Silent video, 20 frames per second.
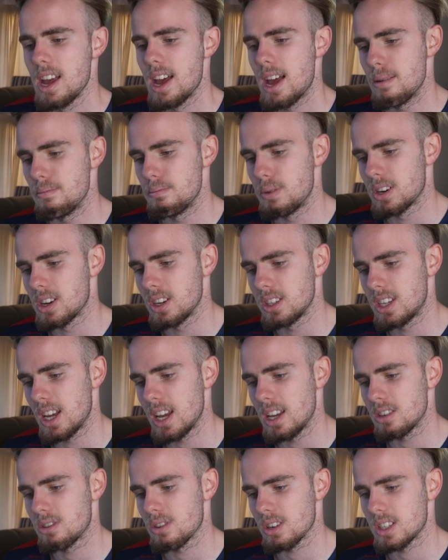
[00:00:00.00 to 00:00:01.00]
And because
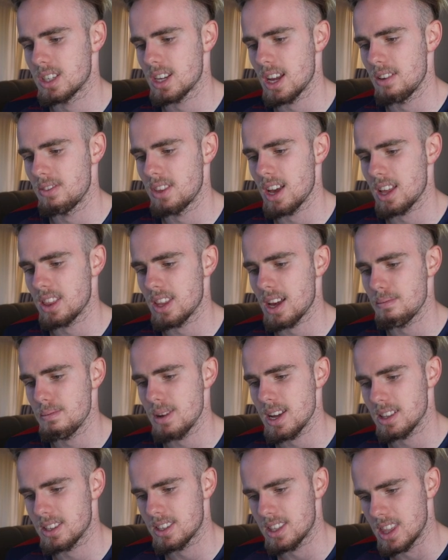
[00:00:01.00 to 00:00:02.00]
he's received that, that
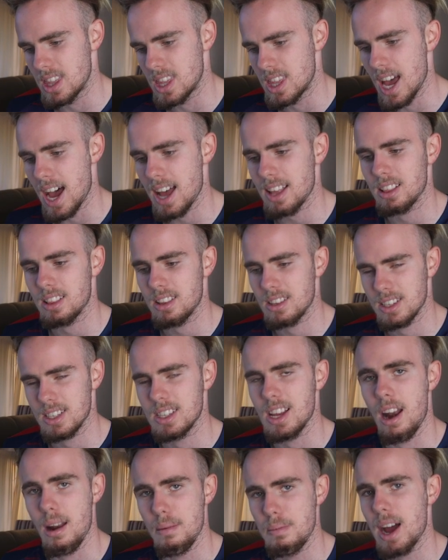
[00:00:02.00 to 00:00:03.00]
means that
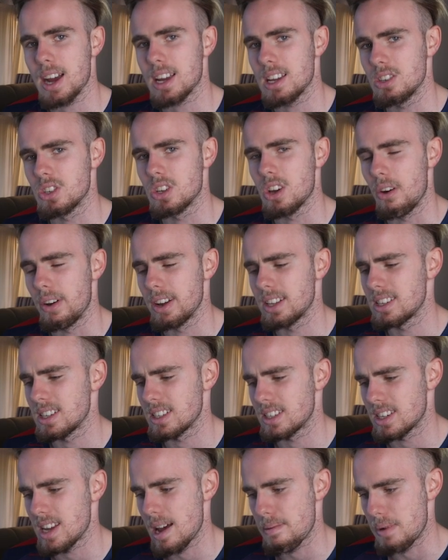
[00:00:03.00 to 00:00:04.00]
centre back is going to
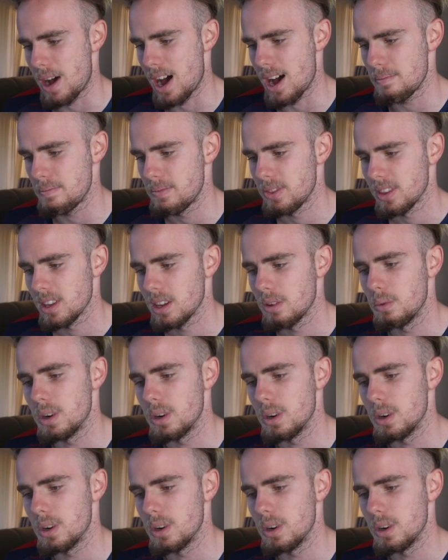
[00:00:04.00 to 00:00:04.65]
step up,